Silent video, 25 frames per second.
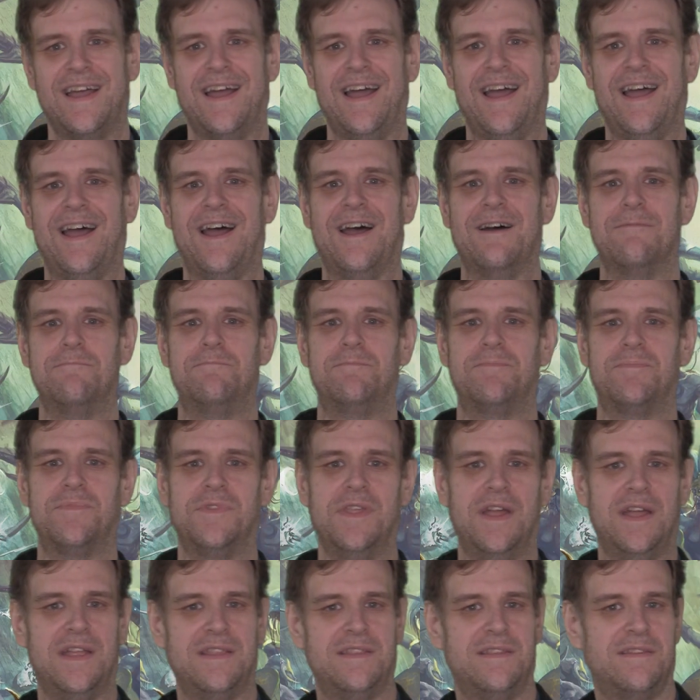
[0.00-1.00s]
Uh,
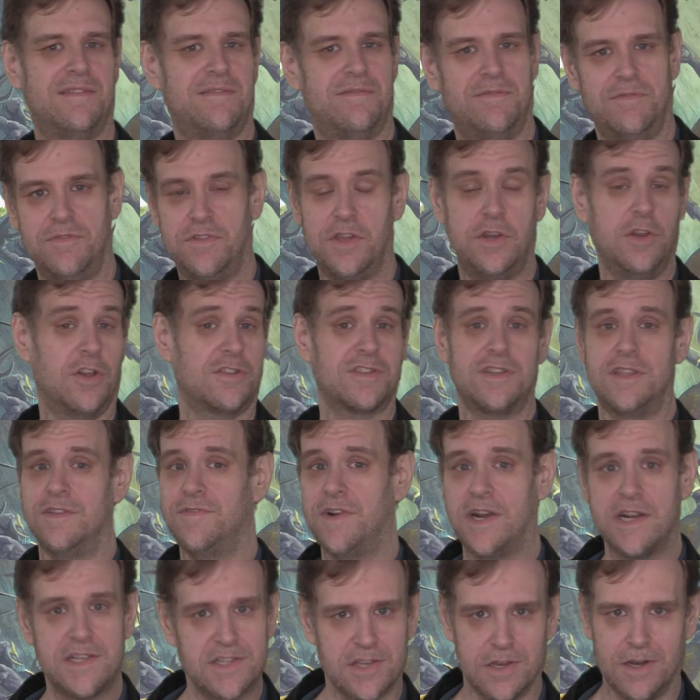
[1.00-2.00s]
they're not at the
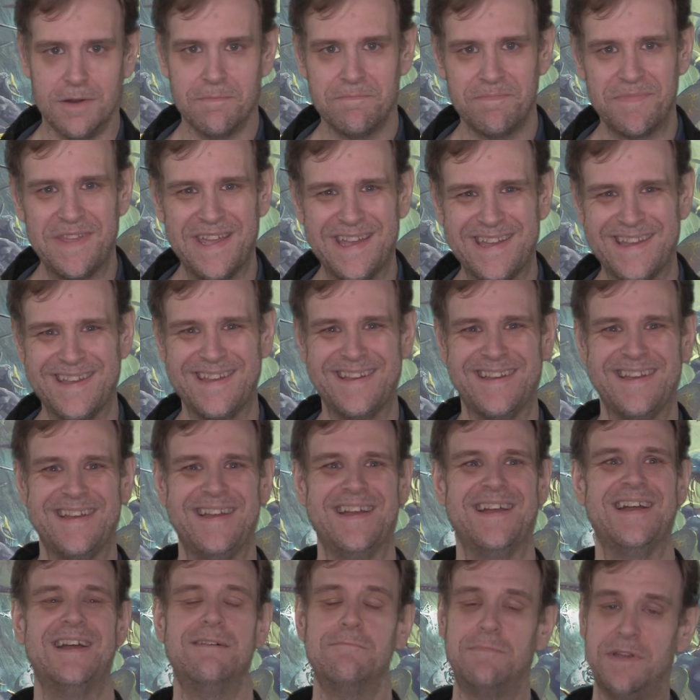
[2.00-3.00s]
very top,
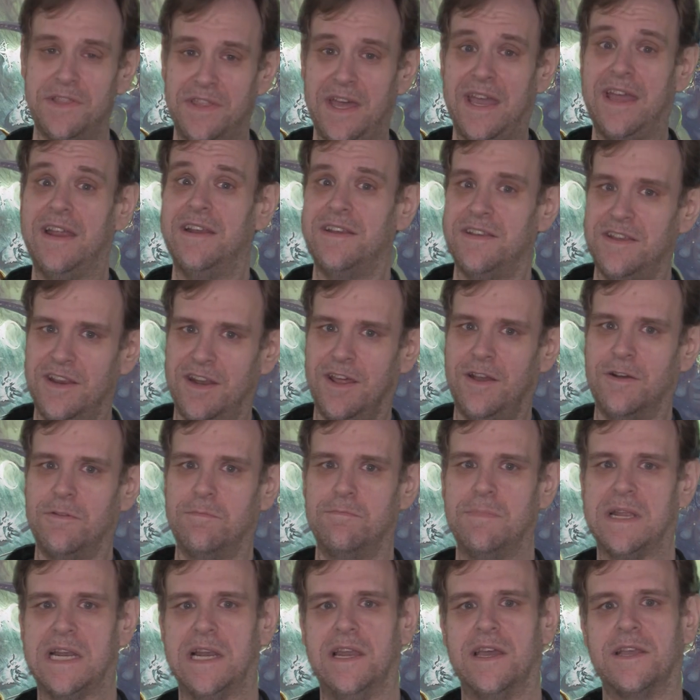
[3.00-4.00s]
but they're, you
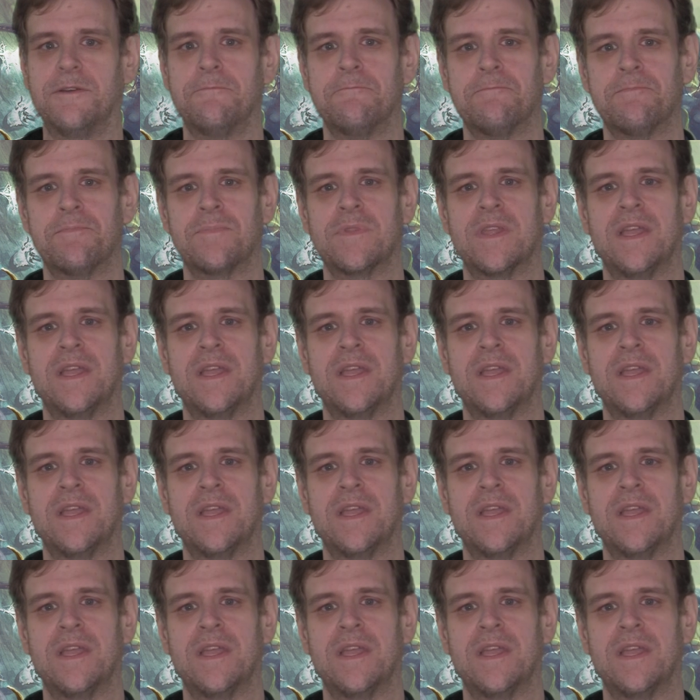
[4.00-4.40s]
know, middling.